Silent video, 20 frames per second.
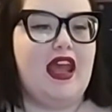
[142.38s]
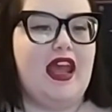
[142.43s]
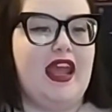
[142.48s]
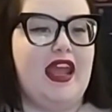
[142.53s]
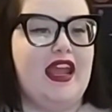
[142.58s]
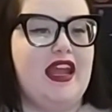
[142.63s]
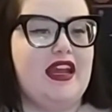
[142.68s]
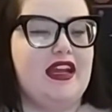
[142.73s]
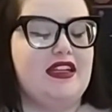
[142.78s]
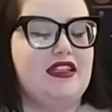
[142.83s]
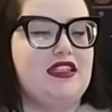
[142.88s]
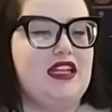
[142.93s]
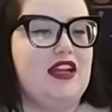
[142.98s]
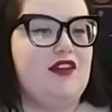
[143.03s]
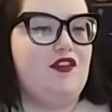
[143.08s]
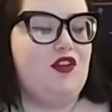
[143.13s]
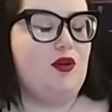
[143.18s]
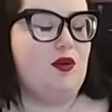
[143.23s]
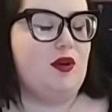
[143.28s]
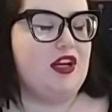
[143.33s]
And
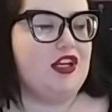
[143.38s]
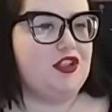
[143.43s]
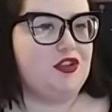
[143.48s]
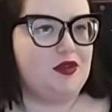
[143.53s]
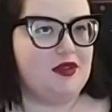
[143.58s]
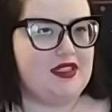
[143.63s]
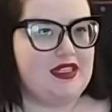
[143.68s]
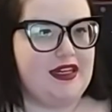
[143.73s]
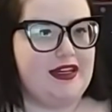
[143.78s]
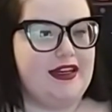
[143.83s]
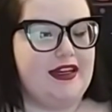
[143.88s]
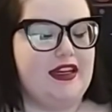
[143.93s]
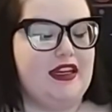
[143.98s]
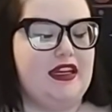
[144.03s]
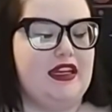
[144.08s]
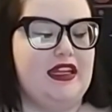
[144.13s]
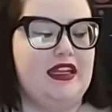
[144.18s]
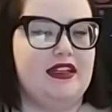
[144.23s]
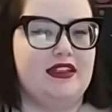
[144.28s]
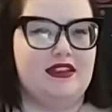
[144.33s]
if you are interested in
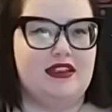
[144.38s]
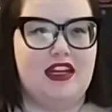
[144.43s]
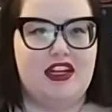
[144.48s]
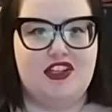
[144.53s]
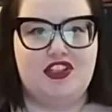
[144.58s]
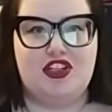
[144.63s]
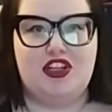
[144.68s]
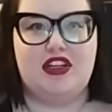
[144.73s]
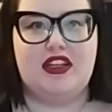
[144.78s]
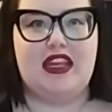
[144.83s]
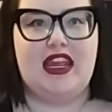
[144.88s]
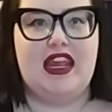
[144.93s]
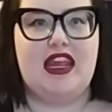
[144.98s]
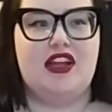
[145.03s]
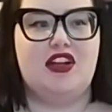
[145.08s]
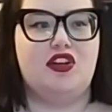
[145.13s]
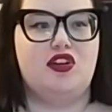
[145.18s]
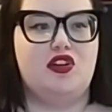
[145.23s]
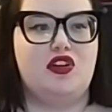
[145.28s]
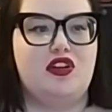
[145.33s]
any intention
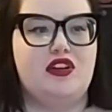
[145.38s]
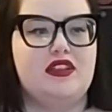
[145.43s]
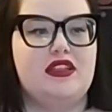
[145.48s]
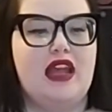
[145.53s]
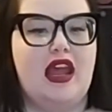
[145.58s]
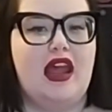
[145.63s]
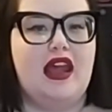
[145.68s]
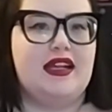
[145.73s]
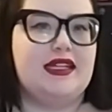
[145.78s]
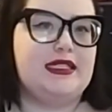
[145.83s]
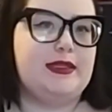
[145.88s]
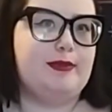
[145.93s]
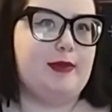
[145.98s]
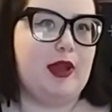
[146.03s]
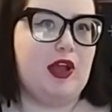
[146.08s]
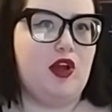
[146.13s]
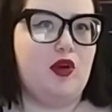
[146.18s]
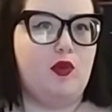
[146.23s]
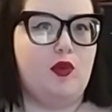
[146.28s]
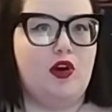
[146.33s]
candles,
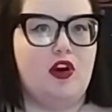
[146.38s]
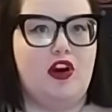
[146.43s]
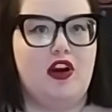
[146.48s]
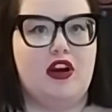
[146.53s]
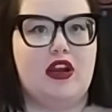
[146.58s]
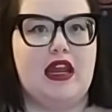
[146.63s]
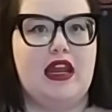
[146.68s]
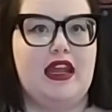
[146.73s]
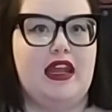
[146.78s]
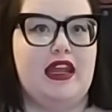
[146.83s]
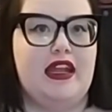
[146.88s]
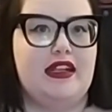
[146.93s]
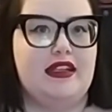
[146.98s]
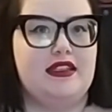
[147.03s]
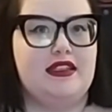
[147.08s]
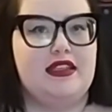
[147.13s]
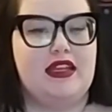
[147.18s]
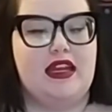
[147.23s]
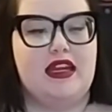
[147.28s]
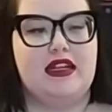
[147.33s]
spell work,
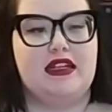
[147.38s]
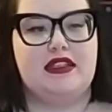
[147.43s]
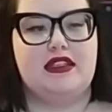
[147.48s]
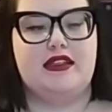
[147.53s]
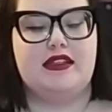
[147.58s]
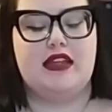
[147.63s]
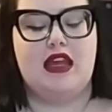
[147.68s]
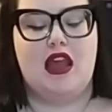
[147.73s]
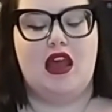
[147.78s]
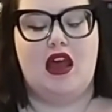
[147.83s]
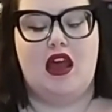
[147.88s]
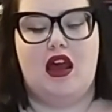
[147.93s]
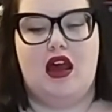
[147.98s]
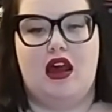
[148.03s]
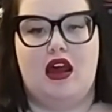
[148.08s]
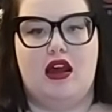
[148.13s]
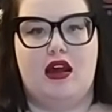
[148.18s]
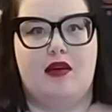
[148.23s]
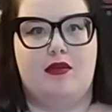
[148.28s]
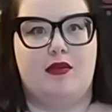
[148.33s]
incense,
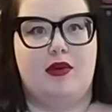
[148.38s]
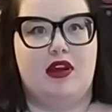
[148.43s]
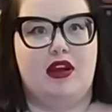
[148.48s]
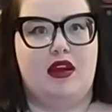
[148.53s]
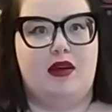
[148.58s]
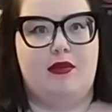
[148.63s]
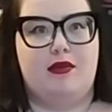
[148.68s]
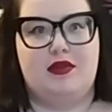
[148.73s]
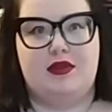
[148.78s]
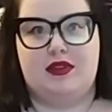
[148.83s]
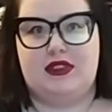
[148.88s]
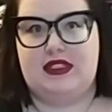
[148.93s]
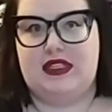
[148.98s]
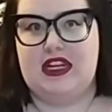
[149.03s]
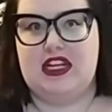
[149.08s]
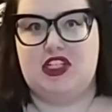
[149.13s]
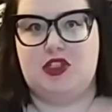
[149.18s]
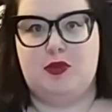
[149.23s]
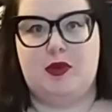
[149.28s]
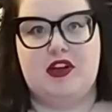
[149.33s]

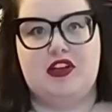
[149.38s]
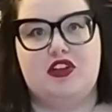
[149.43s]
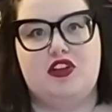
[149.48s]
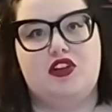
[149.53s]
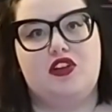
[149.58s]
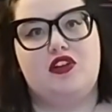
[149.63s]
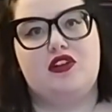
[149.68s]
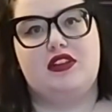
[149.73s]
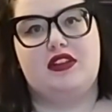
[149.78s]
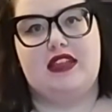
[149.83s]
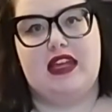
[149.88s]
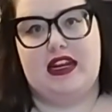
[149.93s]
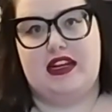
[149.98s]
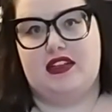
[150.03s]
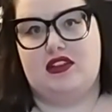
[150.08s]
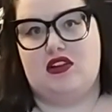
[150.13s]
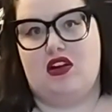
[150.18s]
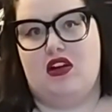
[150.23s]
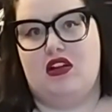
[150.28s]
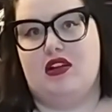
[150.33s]
sage bundles, that
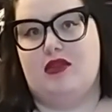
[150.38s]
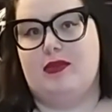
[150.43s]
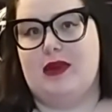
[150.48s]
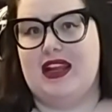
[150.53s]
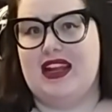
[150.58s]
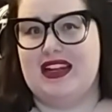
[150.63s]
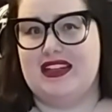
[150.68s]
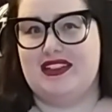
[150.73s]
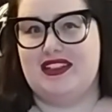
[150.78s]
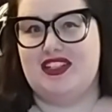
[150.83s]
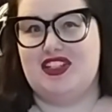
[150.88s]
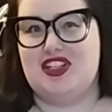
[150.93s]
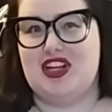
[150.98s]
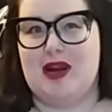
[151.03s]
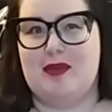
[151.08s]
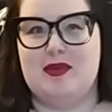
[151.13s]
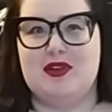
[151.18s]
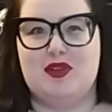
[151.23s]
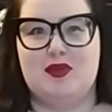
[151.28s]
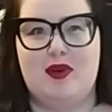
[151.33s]
is all in my Etsy
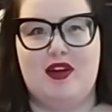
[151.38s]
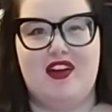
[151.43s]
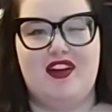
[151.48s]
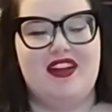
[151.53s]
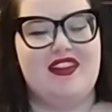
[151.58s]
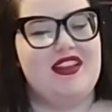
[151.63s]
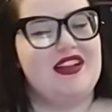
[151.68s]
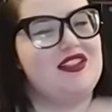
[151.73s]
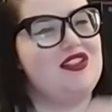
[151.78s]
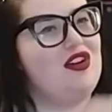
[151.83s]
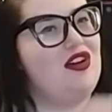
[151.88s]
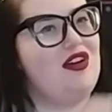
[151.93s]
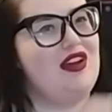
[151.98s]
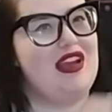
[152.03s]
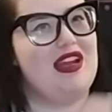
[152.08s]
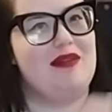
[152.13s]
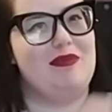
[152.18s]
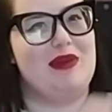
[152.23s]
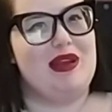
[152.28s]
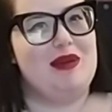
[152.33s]
shop as well, and that's all
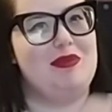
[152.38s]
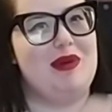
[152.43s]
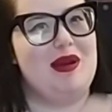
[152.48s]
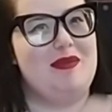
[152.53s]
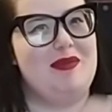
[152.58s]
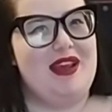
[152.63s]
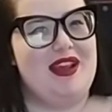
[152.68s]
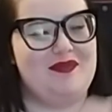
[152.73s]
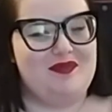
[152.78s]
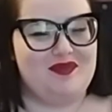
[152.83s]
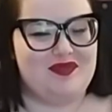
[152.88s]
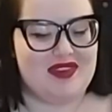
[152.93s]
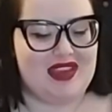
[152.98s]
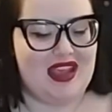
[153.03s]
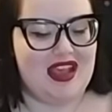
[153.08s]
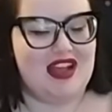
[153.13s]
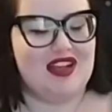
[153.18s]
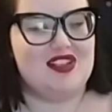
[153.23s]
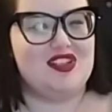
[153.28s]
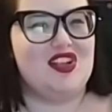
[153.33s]
handmade by me.
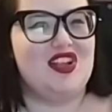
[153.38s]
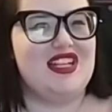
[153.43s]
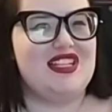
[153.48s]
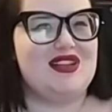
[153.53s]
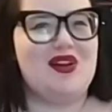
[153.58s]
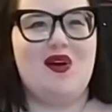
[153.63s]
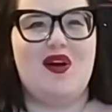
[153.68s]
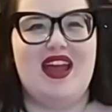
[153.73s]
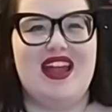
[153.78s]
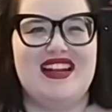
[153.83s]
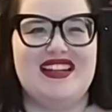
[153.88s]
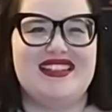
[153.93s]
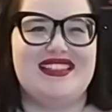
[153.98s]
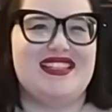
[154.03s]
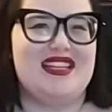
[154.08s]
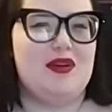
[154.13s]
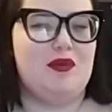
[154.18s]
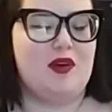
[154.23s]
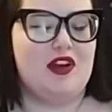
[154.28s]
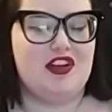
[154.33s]
So let's go ahead and
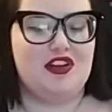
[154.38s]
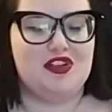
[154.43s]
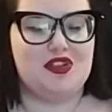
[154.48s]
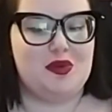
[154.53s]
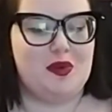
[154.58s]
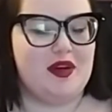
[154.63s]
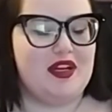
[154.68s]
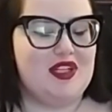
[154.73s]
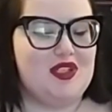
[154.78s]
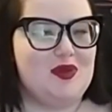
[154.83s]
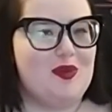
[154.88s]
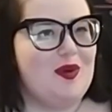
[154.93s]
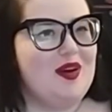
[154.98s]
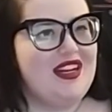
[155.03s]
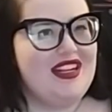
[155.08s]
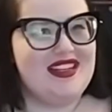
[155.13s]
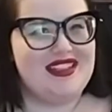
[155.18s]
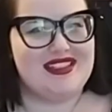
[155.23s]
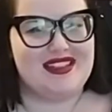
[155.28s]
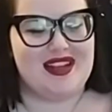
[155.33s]
see what your
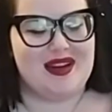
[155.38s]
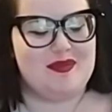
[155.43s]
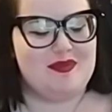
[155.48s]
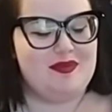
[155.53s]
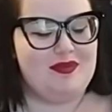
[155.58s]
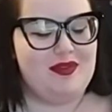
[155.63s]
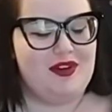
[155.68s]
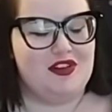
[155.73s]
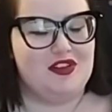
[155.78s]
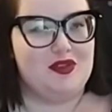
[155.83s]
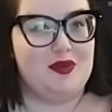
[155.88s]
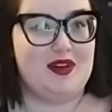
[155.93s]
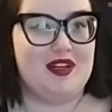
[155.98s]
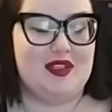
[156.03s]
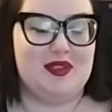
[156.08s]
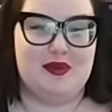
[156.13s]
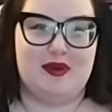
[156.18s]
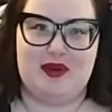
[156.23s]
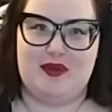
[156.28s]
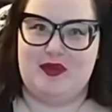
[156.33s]
2020 is going to, or
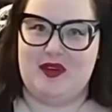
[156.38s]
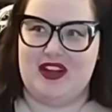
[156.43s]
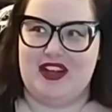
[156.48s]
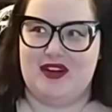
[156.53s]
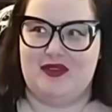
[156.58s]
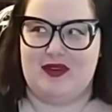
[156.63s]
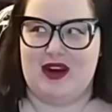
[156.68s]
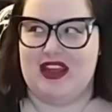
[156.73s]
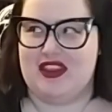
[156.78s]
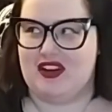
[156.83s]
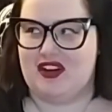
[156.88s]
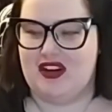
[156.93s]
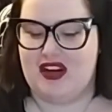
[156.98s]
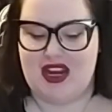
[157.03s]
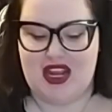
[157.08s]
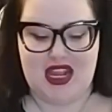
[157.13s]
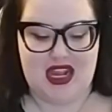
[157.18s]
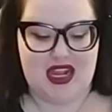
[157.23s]
2021 rather,